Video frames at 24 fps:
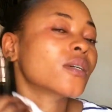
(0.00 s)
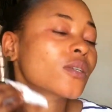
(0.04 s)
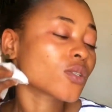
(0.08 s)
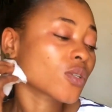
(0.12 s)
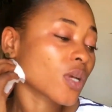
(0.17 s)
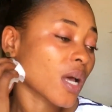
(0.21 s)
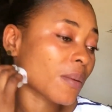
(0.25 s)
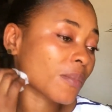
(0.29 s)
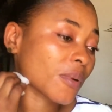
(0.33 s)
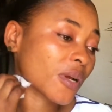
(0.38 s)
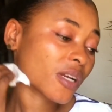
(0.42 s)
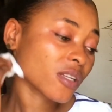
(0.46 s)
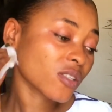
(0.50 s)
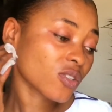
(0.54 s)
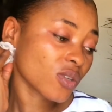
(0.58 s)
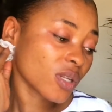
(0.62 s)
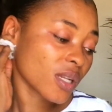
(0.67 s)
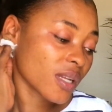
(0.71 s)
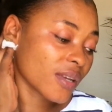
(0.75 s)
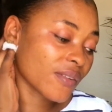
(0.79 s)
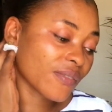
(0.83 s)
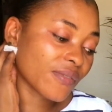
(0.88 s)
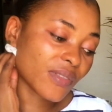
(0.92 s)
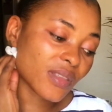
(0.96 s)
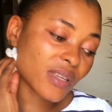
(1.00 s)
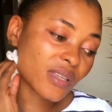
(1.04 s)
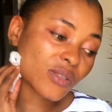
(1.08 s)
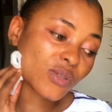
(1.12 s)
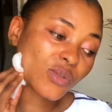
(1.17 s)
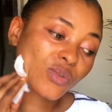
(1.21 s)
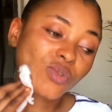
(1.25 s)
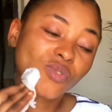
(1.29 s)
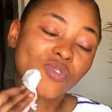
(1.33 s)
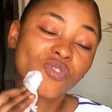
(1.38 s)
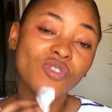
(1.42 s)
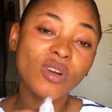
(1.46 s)
I'm going to leave this
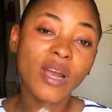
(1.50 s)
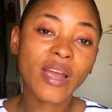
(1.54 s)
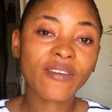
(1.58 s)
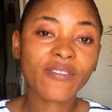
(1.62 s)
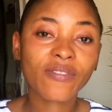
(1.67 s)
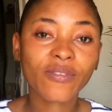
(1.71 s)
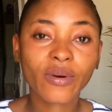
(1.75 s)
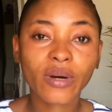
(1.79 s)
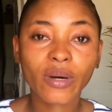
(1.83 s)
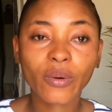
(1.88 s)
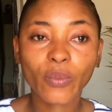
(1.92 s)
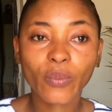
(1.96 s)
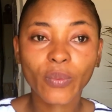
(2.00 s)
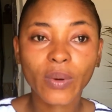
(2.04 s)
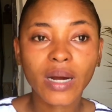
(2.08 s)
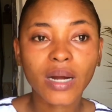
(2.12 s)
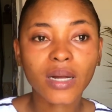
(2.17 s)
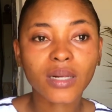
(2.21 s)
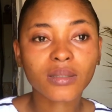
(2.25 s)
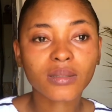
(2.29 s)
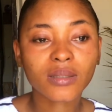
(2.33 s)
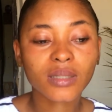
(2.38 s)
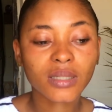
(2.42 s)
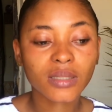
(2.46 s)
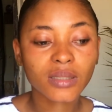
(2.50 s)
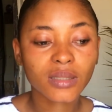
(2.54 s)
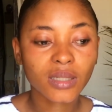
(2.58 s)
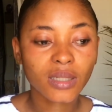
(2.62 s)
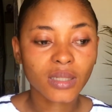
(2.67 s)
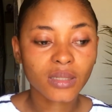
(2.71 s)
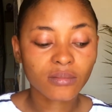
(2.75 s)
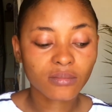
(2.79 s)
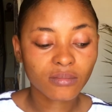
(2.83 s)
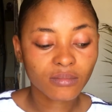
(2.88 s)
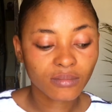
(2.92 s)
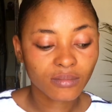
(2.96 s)
to dry for a while, and
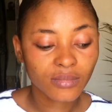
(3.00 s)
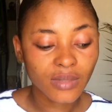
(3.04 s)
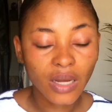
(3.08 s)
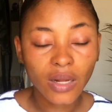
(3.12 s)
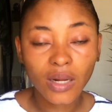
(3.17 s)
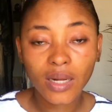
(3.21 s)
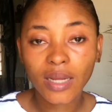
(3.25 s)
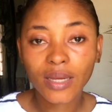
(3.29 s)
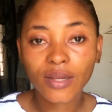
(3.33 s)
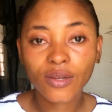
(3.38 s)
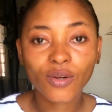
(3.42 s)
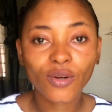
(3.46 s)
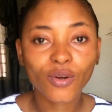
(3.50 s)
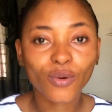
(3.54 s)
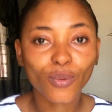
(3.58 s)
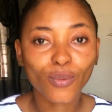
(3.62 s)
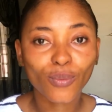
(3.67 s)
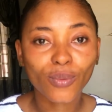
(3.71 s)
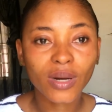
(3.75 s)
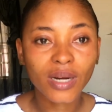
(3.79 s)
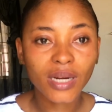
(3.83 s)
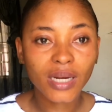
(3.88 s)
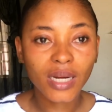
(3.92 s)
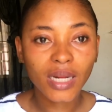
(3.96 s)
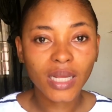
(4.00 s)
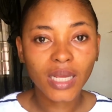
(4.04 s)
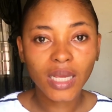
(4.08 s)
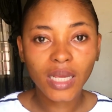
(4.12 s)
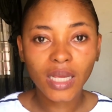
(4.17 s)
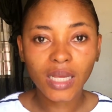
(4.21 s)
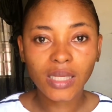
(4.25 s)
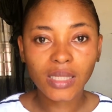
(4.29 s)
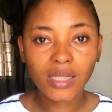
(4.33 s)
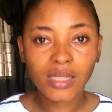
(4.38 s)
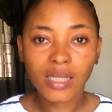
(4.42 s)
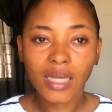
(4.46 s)
then I'll let you know what it
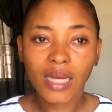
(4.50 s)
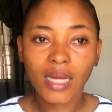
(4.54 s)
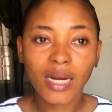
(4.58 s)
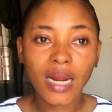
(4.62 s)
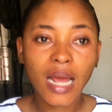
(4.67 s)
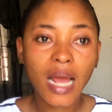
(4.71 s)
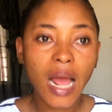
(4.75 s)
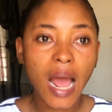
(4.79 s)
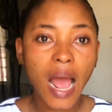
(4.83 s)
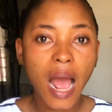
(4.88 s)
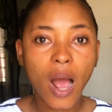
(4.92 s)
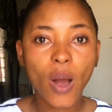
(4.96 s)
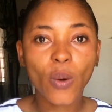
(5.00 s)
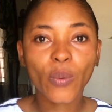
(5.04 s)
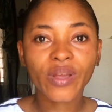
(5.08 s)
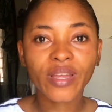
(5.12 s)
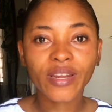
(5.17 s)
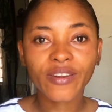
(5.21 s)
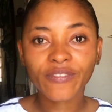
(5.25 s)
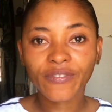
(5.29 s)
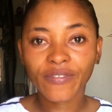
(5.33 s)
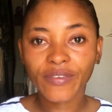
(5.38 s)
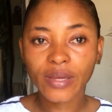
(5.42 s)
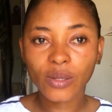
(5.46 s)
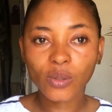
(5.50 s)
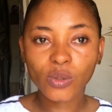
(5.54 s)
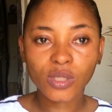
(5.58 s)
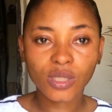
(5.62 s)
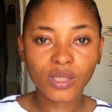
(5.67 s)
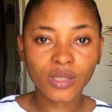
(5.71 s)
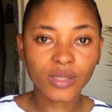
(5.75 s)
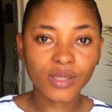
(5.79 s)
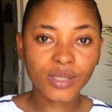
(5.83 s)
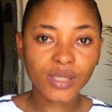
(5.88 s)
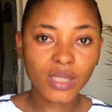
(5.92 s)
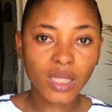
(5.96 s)
is and how it feels
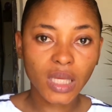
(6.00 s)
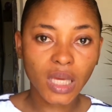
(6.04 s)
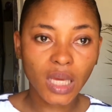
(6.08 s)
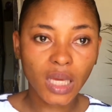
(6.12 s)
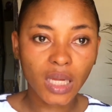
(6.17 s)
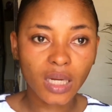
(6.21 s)
on the skin.